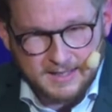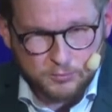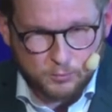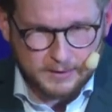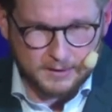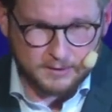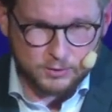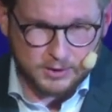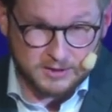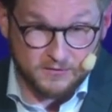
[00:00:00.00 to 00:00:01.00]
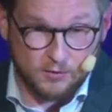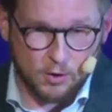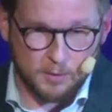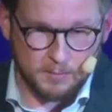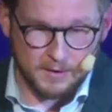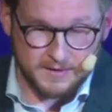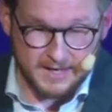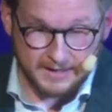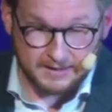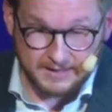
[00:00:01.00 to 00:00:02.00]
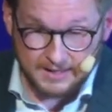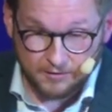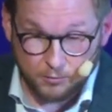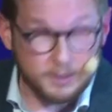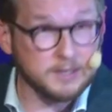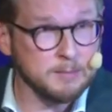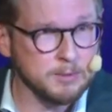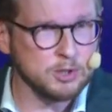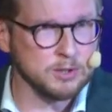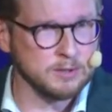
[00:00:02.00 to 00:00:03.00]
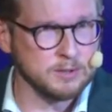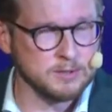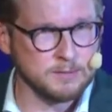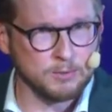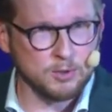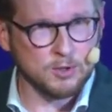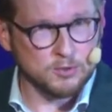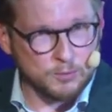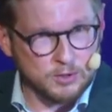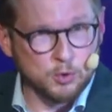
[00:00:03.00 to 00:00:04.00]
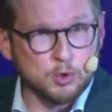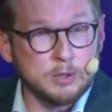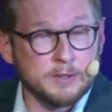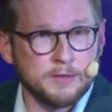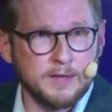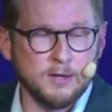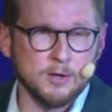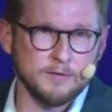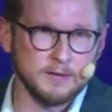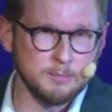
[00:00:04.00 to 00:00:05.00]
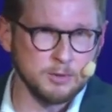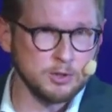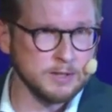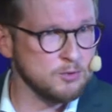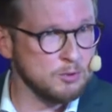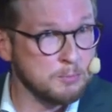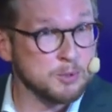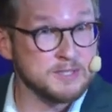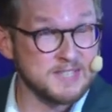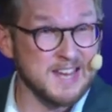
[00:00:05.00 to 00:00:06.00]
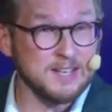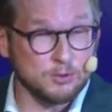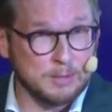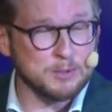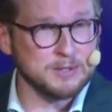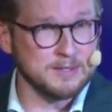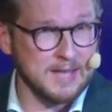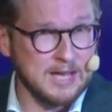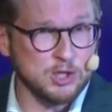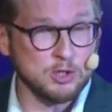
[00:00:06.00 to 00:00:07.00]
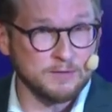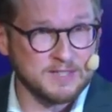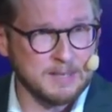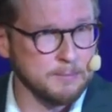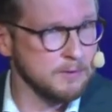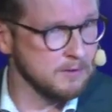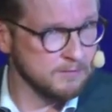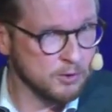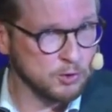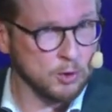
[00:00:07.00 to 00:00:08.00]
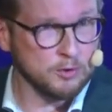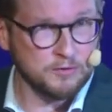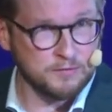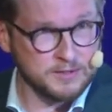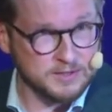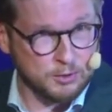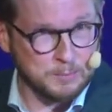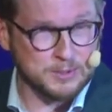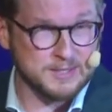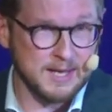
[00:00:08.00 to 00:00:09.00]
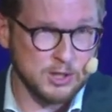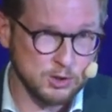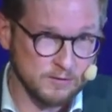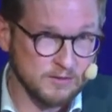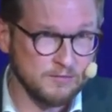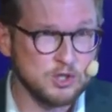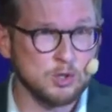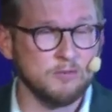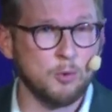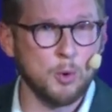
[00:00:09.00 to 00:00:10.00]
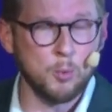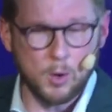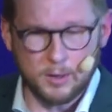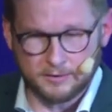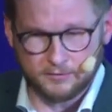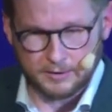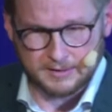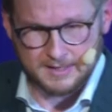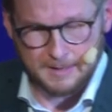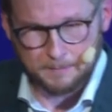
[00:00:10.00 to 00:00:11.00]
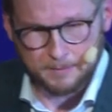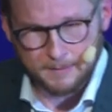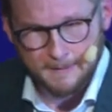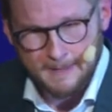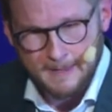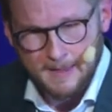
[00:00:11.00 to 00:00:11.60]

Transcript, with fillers: It will transform the idea of what an image is because we usually think of an image as a representation of something. Photography is a representation of the visual wor world, for example